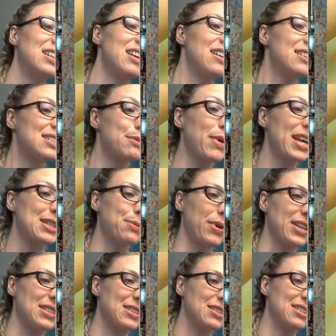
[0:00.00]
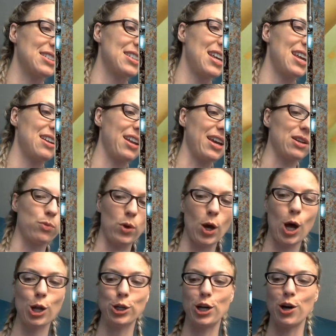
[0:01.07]
it's the best place, because then like we
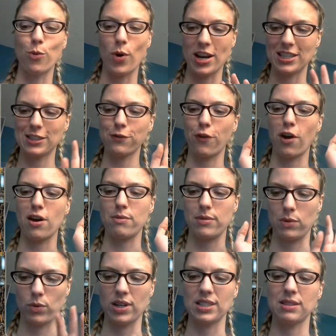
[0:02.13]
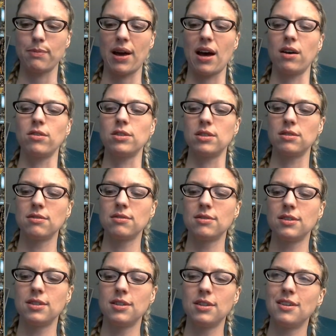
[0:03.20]
all know when it's from and what it's about, and
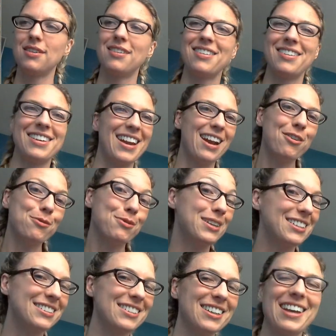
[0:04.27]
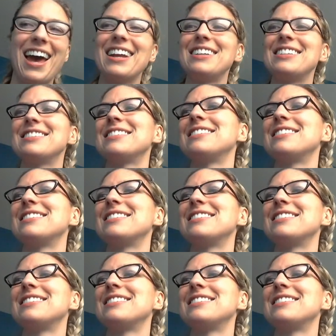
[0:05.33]
everybody can look at it.